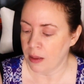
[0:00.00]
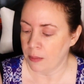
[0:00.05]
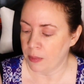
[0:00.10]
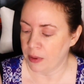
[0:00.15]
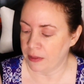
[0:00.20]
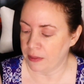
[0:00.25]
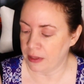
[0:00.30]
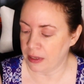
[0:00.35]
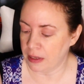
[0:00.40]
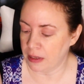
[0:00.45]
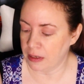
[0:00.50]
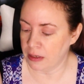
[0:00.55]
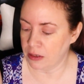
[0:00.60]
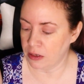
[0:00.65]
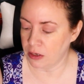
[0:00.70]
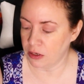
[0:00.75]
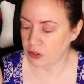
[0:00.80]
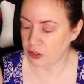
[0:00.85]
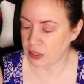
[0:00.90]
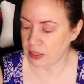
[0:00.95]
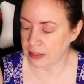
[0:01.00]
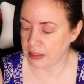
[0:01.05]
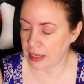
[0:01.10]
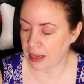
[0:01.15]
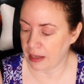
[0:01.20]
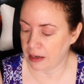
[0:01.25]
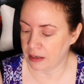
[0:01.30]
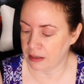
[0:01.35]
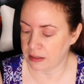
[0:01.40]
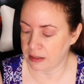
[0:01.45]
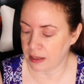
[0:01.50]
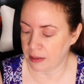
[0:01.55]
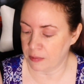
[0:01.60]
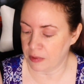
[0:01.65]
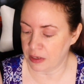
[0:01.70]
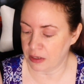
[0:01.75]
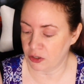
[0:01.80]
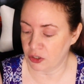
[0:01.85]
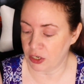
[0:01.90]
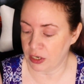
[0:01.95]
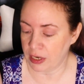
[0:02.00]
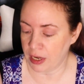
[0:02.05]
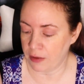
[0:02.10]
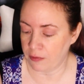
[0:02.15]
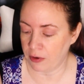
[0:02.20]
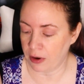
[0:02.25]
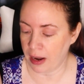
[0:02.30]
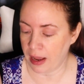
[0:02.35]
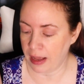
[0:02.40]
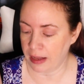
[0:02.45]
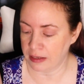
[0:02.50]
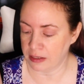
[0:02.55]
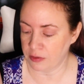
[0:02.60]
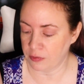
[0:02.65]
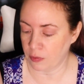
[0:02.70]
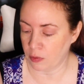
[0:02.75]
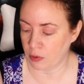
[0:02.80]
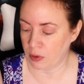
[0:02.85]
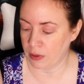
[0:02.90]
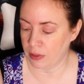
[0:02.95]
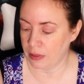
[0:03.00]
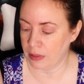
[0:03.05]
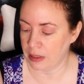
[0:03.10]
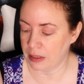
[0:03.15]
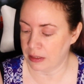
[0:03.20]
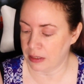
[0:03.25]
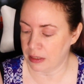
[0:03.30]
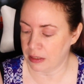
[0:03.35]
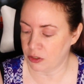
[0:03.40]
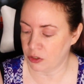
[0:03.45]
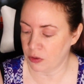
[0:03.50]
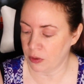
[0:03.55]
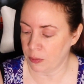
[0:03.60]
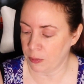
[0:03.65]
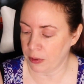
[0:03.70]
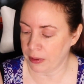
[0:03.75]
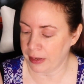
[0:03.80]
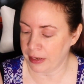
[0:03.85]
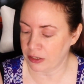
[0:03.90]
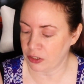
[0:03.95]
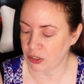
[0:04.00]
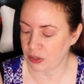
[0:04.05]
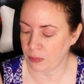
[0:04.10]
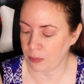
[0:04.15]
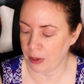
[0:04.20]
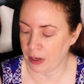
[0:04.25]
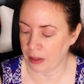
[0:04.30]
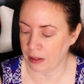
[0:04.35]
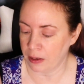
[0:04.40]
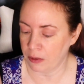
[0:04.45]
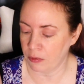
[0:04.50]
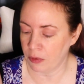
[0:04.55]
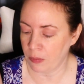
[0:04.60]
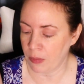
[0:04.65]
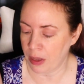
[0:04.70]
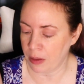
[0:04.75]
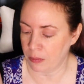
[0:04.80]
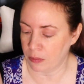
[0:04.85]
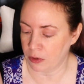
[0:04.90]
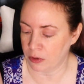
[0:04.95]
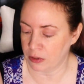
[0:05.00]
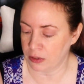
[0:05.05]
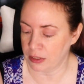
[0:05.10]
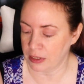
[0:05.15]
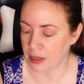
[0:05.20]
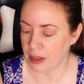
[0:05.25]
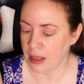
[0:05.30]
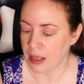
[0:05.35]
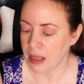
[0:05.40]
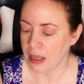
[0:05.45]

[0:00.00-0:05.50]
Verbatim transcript: But then she is handed something she never asked for, the deed to a place she barely remembers.